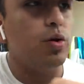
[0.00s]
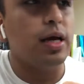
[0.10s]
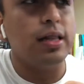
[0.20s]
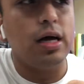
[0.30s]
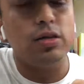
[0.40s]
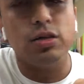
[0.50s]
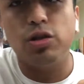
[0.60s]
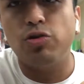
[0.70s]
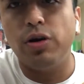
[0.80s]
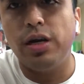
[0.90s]
get down to the
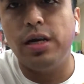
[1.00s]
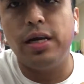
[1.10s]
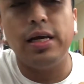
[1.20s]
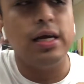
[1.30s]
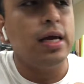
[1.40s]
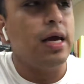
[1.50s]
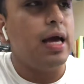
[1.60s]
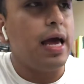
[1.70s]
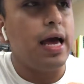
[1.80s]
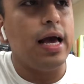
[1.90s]
gritty nitty,
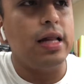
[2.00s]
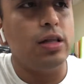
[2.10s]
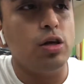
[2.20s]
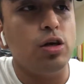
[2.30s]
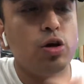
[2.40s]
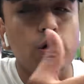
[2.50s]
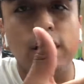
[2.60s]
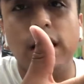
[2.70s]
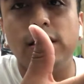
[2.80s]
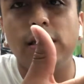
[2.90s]
and you know, you could
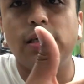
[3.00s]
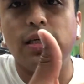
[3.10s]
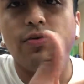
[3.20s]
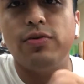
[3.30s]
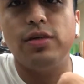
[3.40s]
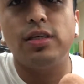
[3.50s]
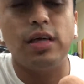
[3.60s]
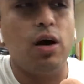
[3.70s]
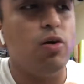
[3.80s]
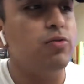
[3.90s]
actually see for
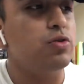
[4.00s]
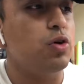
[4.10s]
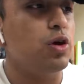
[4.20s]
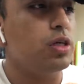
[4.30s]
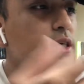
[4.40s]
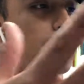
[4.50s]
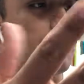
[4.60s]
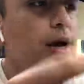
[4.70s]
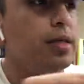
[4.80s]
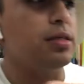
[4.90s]
yourself, so you can stop
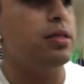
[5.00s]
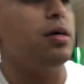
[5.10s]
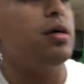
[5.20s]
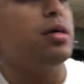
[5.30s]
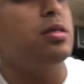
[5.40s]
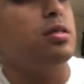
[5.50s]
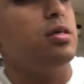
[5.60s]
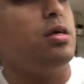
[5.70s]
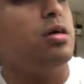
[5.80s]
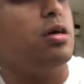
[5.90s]
lying to
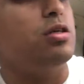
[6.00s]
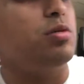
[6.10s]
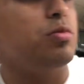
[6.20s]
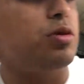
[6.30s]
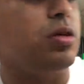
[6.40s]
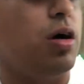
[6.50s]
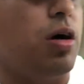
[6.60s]
the customers.